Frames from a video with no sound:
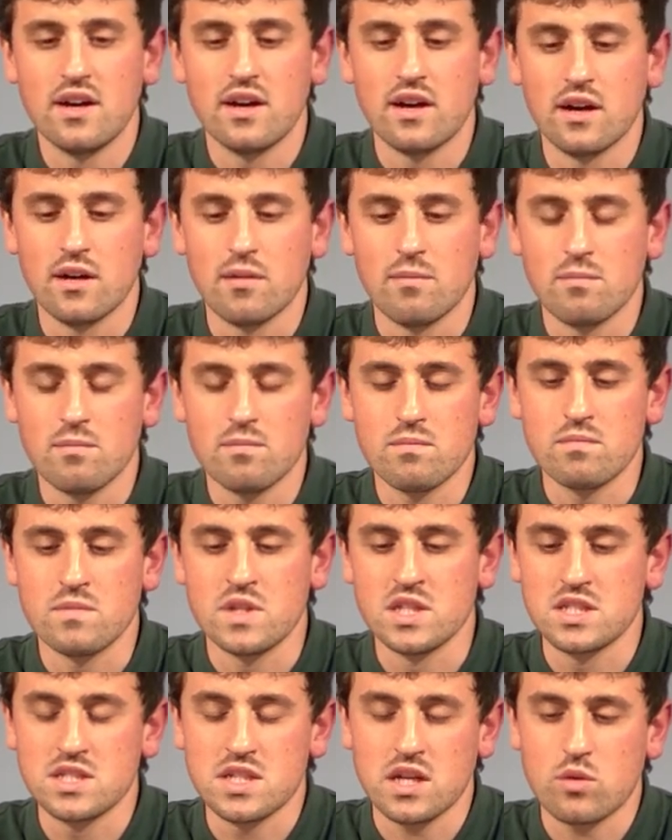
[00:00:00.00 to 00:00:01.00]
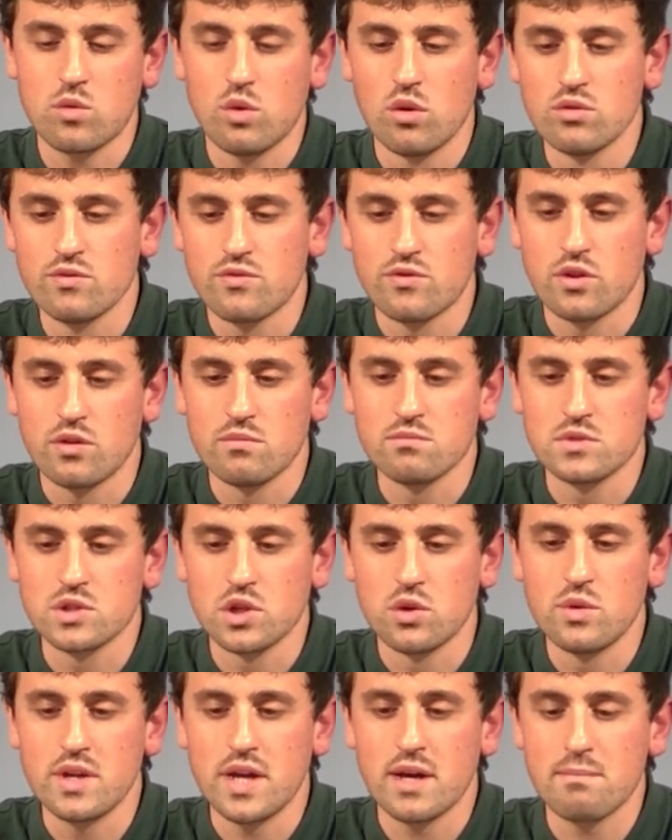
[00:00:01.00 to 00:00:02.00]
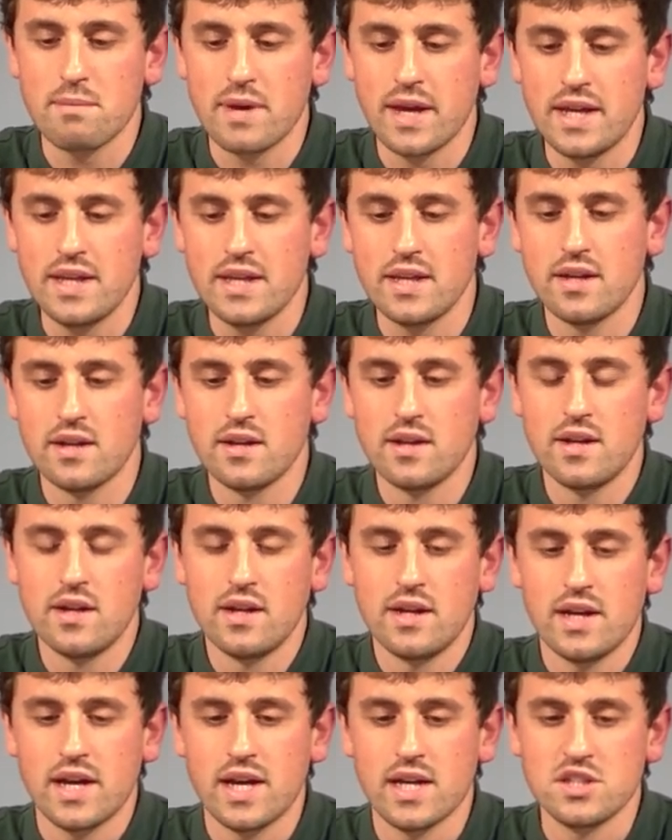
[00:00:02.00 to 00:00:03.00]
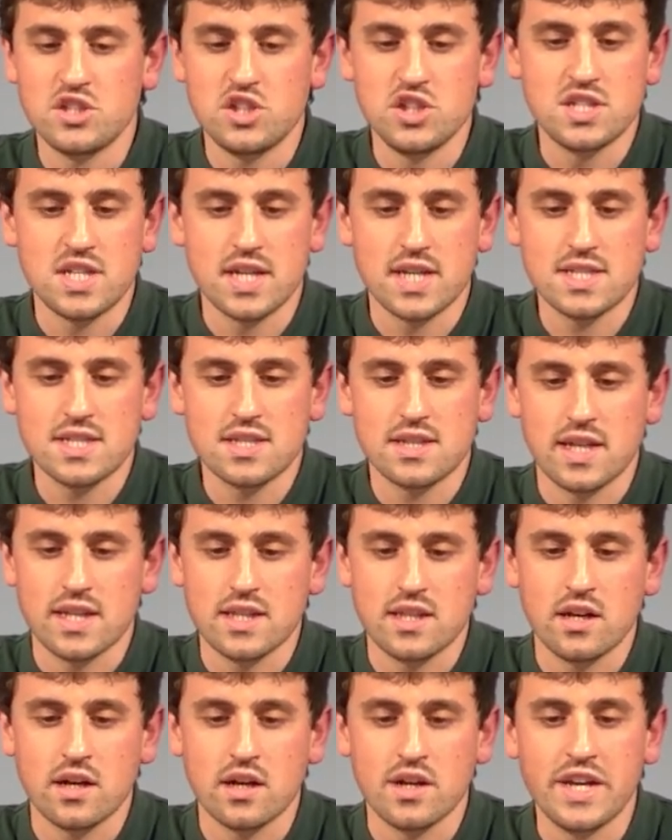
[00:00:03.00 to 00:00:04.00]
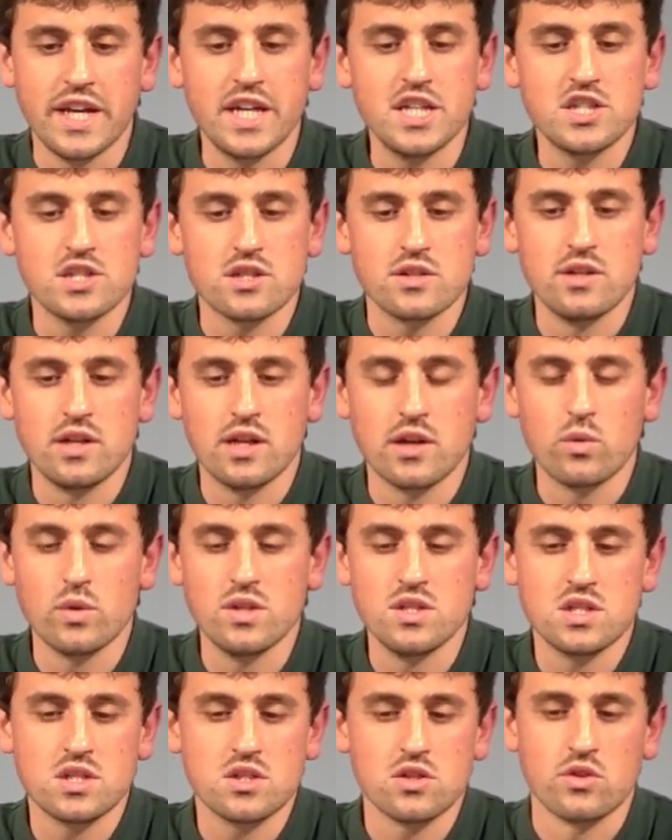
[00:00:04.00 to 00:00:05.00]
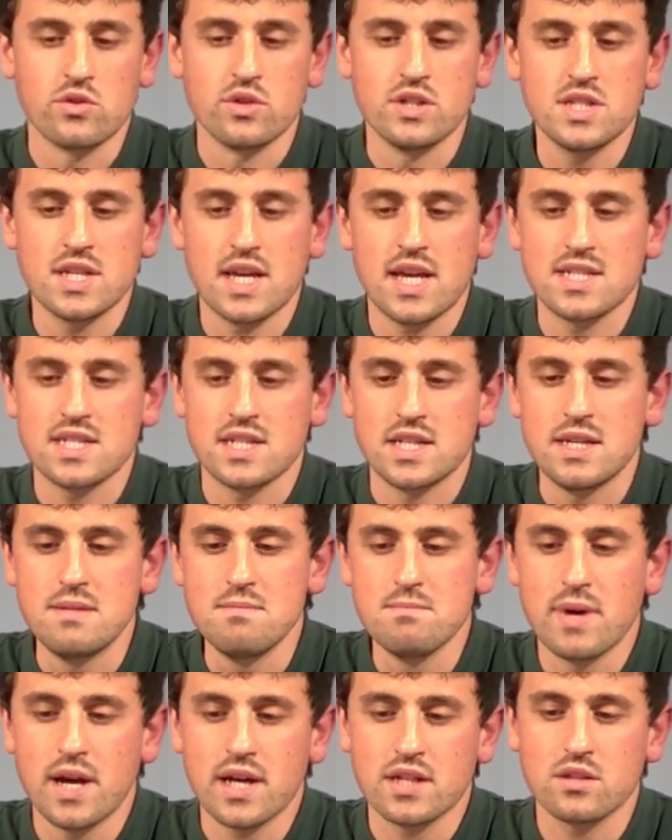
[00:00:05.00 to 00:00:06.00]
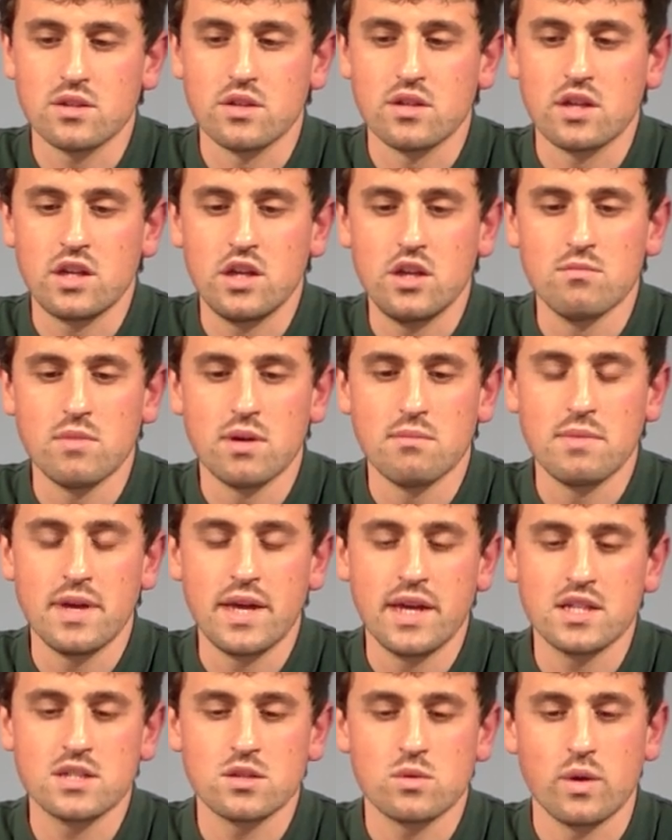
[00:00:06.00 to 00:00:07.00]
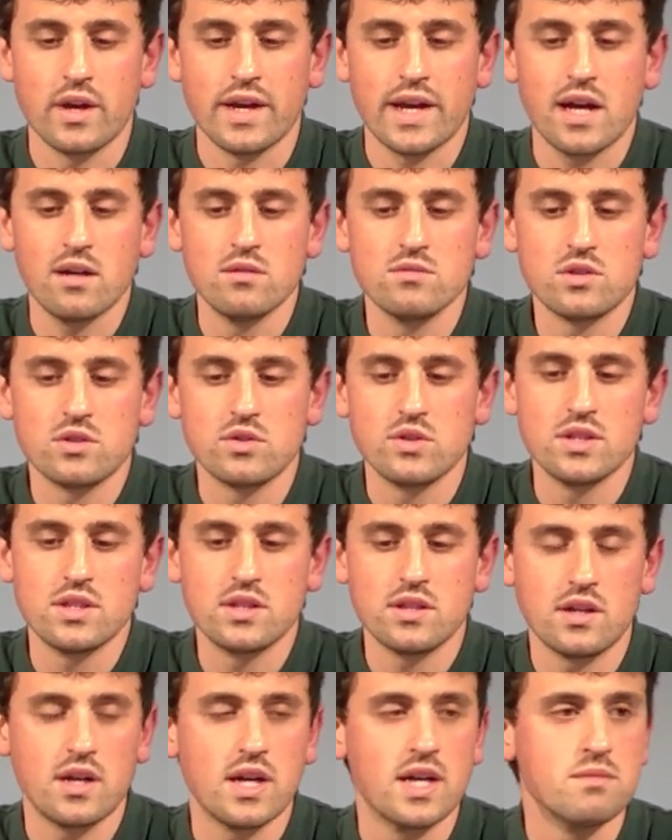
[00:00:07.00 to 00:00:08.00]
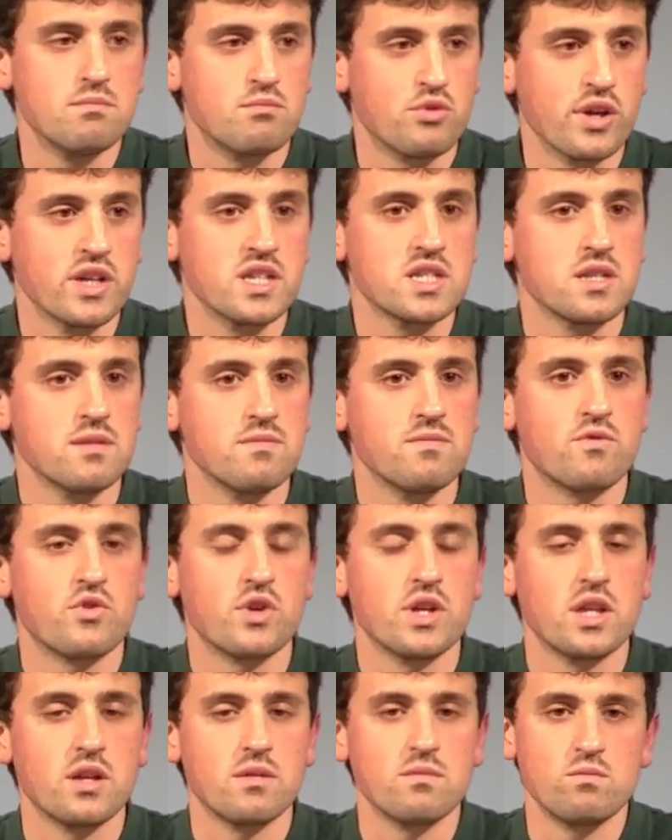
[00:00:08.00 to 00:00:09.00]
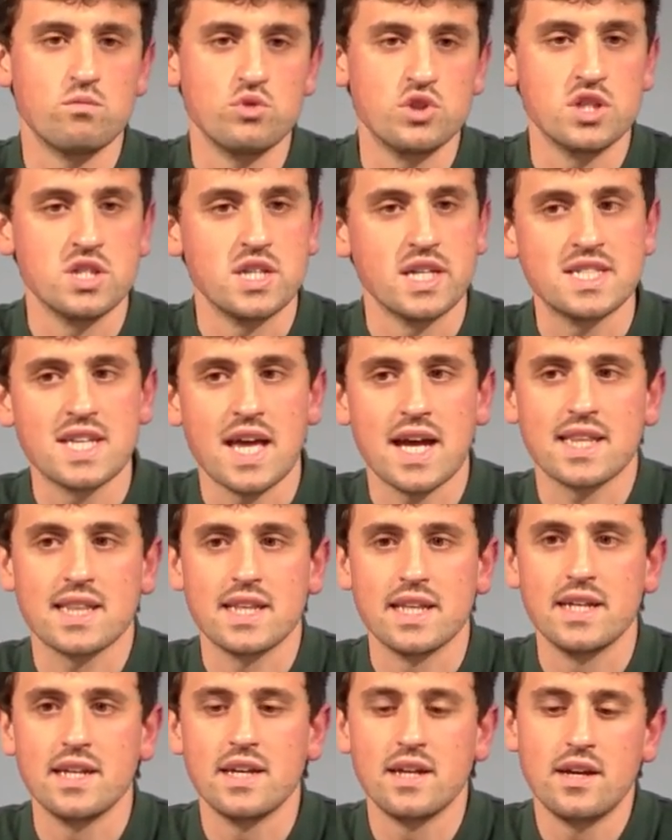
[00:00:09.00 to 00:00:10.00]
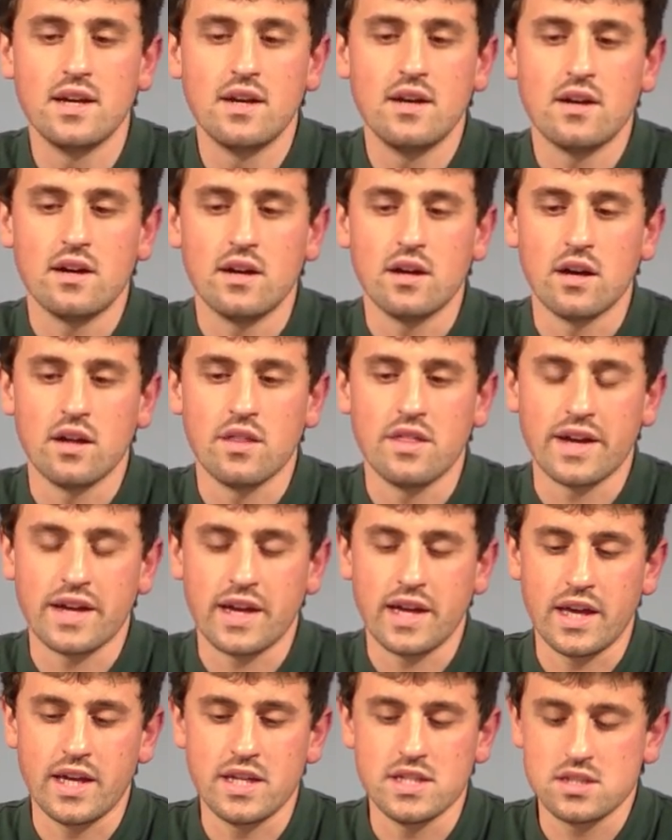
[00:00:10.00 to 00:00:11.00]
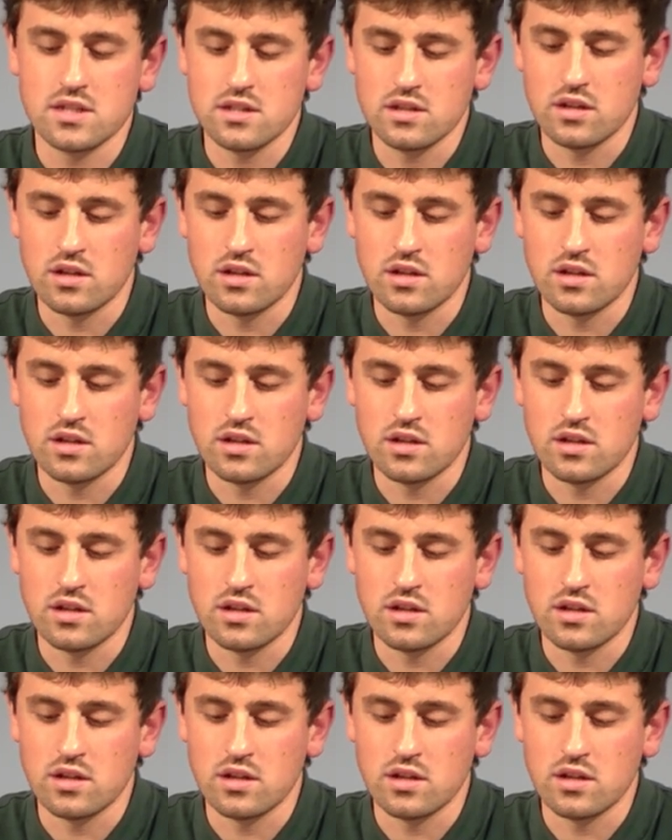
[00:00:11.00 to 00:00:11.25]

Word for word: Um, this is a quote from Tonia Payne, and she says that uh, nature in Le Guin's stories has an impact on the human beings who encounter it and brings them freedom, which is exactly uh, the case